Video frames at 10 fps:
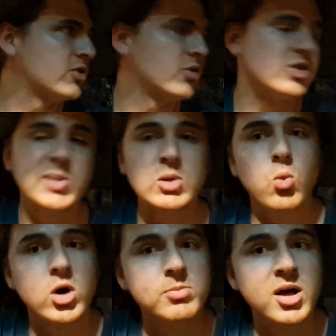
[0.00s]
So it's
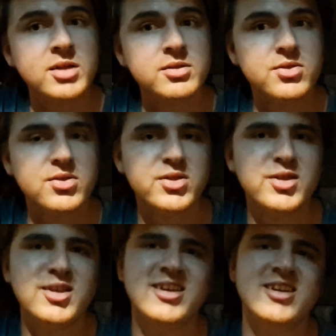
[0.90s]
been one month,
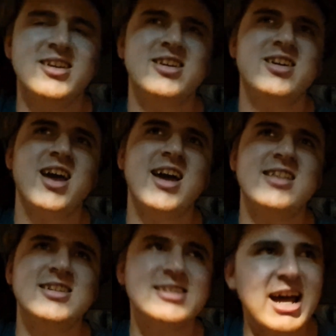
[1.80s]

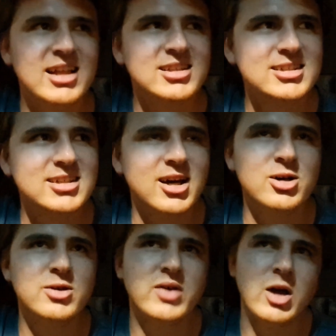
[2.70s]
and the tally
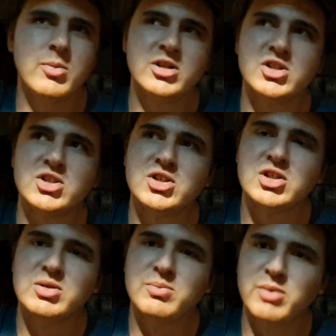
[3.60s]
of how much
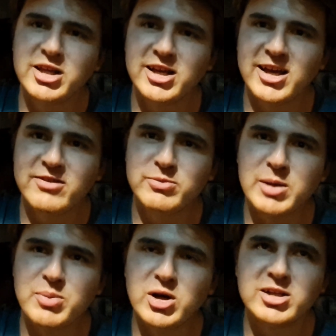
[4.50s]
money I have in
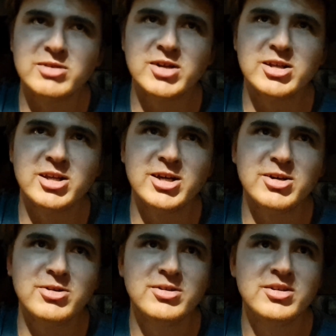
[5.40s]
my pocket right
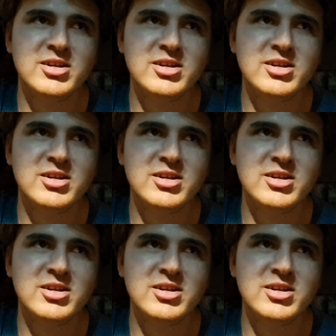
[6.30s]
now,